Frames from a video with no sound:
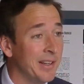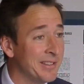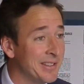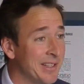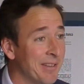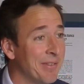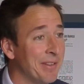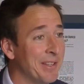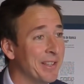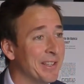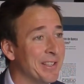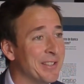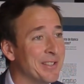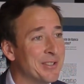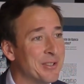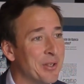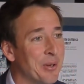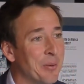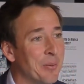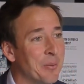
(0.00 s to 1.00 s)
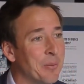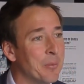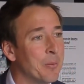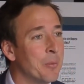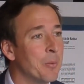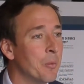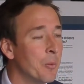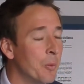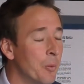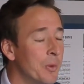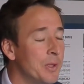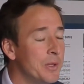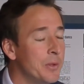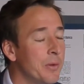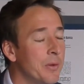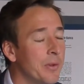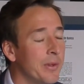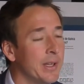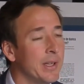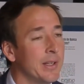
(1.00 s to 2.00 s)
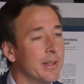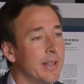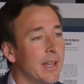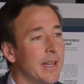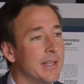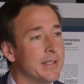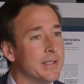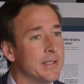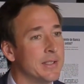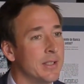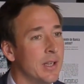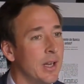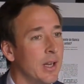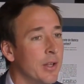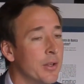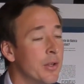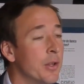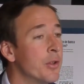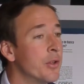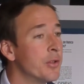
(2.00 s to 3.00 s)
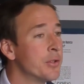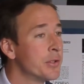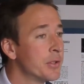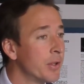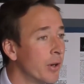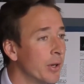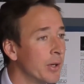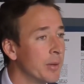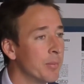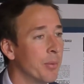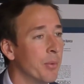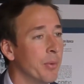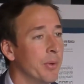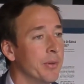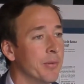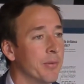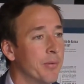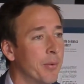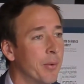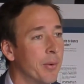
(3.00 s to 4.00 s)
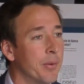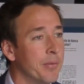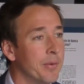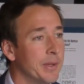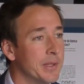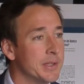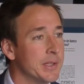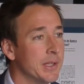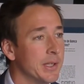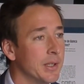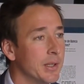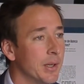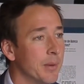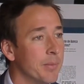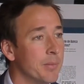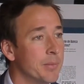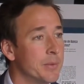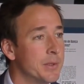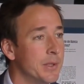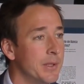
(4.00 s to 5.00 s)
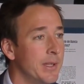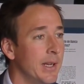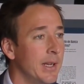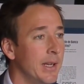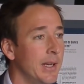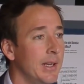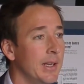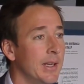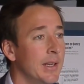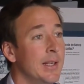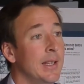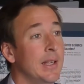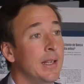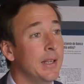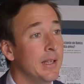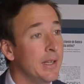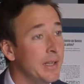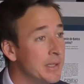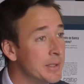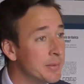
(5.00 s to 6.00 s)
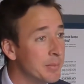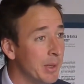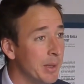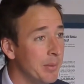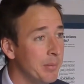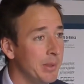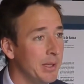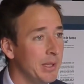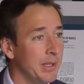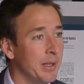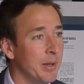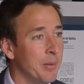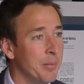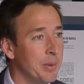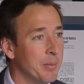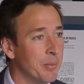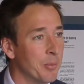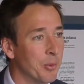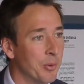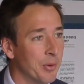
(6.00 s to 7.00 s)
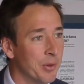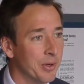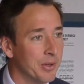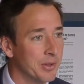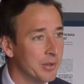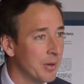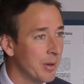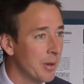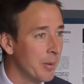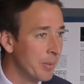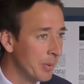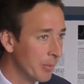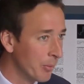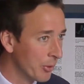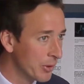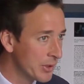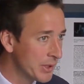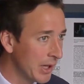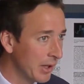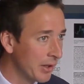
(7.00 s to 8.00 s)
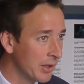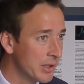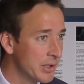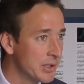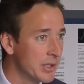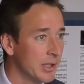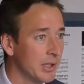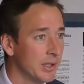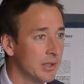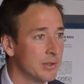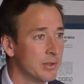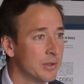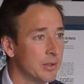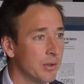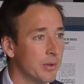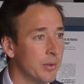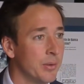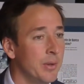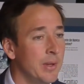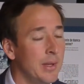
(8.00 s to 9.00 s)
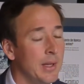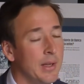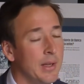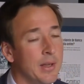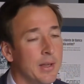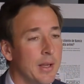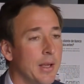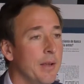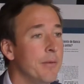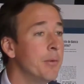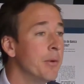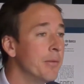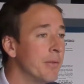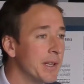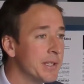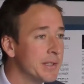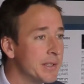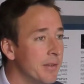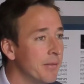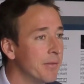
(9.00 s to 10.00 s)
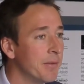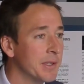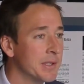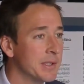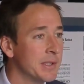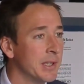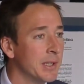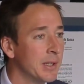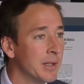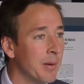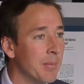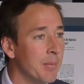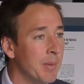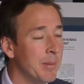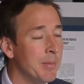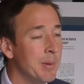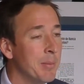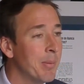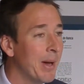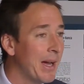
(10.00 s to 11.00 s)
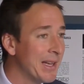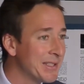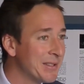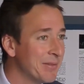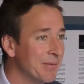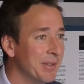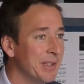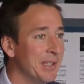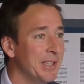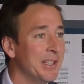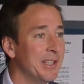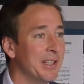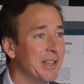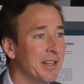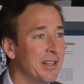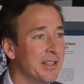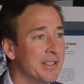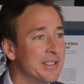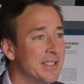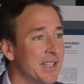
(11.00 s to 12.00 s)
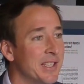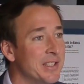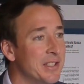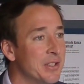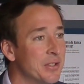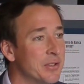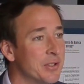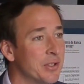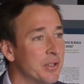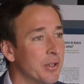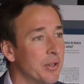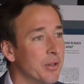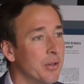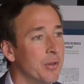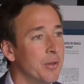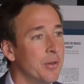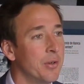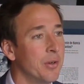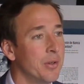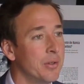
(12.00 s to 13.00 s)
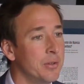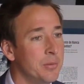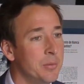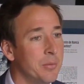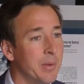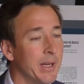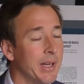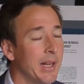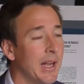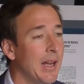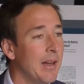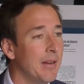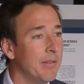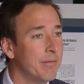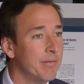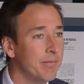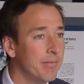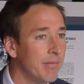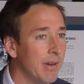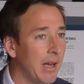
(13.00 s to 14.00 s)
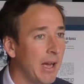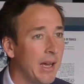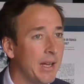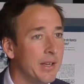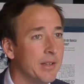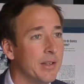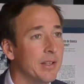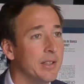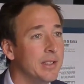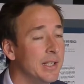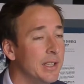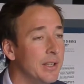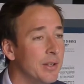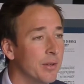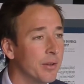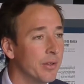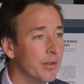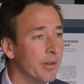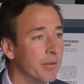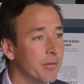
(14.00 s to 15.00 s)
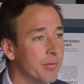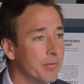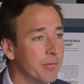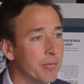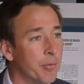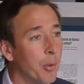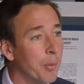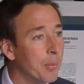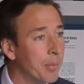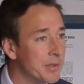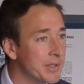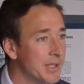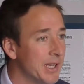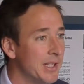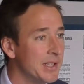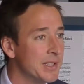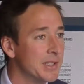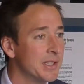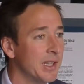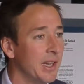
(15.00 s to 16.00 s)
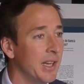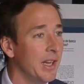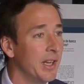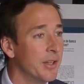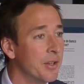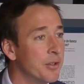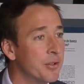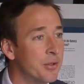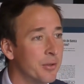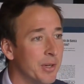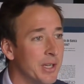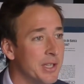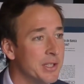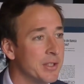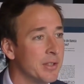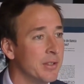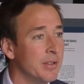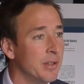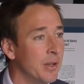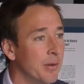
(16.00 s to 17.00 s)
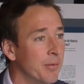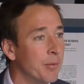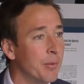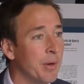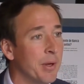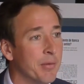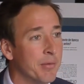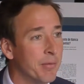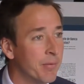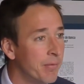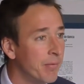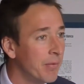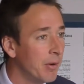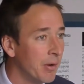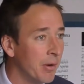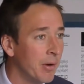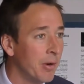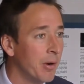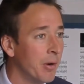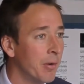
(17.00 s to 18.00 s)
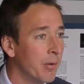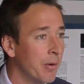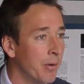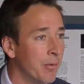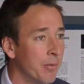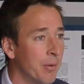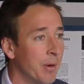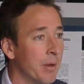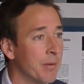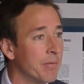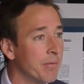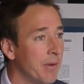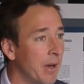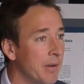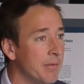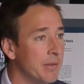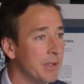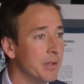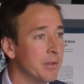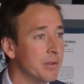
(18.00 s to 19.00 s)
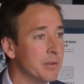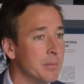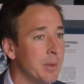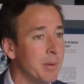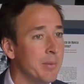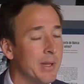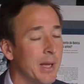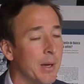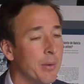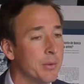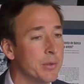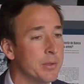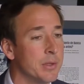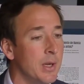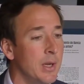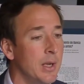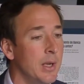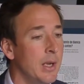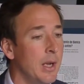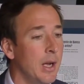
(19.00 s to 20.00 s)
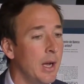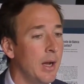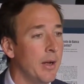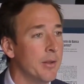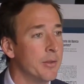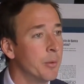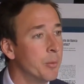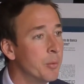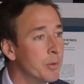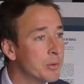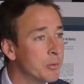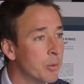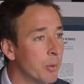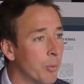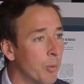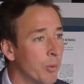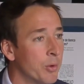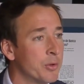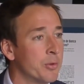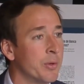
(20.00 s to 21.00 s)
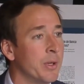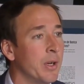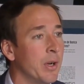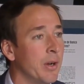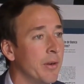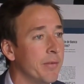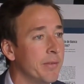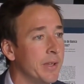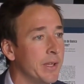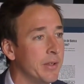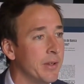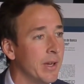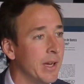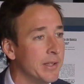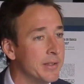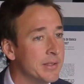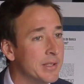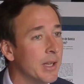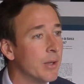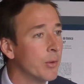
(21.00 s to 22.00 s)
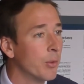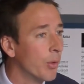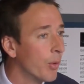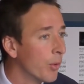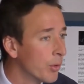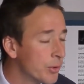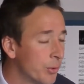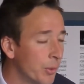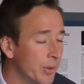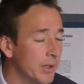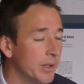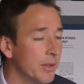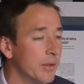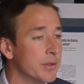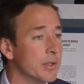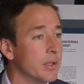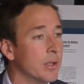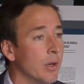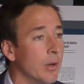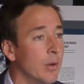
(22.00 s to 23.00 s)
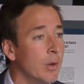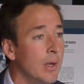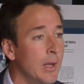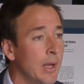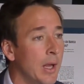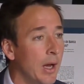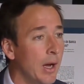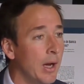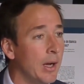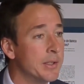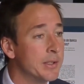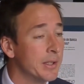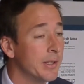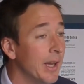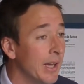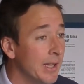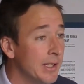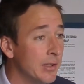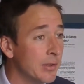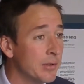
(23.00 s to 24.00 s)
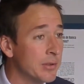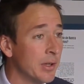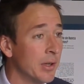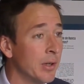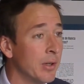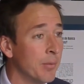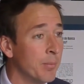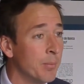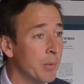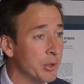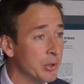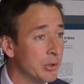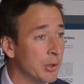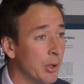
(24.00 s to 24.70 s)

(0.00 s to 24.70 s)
definitely. So we do think that the starting point for fixed income today is maybe a bit more challenging. So if you invested in fixed income maybe passively 10 years ago, you might have had a yield of 4% and a duration of around 5 years. Maybe that was the risk-reward trade-off that you had 10 or 20 years ago. Today yields are much